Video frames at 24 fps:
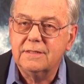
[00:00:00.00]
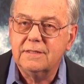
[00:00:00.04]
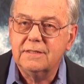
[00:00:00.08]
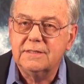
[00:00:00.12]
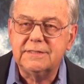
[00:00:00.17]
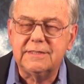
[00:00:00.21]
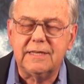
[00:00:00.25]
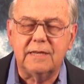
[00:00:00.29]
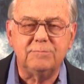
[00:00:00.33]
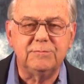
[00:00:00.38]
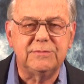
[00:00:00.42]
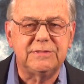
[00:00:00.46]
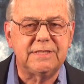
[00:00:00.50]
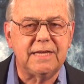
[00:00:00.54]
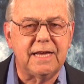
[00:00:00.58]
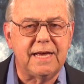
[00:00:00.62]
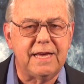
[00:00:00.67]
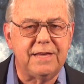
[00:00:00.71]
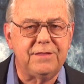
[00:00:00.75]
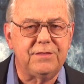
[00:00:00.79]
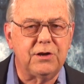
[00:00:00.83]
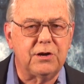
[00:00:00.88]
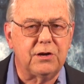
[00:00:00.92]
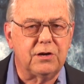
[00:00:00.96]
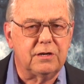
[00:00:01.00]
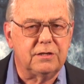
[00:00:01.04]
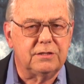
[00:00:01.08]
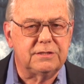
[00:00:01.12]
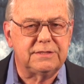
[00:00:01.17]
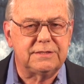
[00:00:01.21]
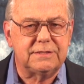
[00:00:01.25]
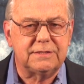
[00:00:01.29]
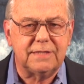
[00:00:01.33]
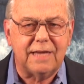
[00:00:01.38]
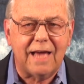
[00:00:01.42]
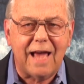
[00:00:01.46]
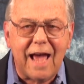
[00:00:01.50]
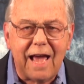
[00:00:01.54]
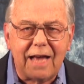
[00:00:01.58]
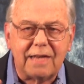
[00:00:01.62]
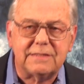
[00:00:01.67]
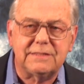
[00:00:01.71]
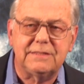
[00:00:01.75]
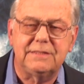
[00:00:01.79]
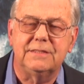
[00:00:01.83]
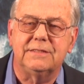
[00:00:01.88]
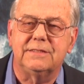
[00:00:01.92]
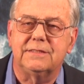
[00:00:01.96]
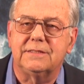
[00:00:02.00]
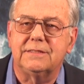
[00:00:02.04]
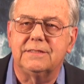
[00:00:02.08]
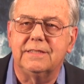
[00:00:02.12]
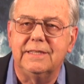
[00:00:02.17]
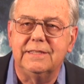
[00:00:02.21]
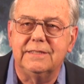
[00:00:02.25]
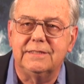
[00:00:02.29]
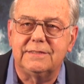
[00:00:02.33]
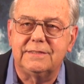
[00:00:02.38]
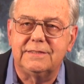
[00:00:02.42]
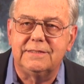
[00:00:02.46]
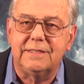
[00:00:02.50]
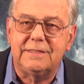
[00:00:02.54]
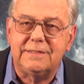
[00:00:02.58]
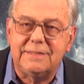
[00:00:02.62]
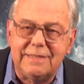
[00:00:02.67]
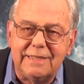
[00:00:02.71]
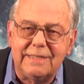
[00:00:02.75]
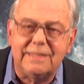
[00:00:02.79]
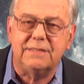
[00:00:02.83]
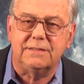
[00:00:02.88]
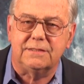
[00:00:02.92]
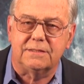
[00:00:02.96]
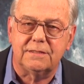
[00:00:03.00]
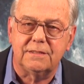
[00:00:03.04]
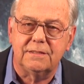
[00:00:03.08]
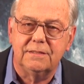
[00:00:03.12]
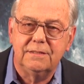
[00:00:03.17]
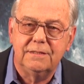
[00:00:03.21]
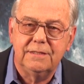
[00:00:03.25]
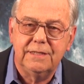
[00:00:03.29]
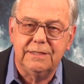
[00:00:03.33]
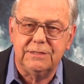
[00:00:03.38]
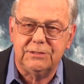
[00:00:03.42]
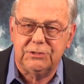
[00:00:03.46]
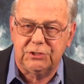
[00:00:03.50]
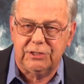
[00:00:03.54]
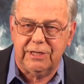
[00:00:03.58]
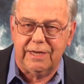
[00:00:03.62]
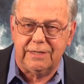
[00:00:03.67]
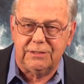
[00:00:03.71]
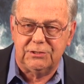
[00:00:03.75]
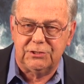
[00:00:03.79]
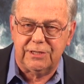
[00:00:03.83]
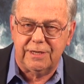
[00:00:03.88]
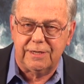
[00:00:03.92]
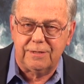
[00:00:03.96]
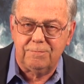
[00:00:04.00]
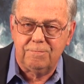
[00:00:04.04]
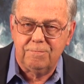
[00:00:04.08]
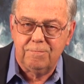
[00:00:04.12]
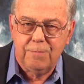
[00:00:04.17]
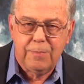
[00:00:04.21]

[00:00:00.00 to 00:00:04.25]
Some say the Earth's axis is the tilt is changing.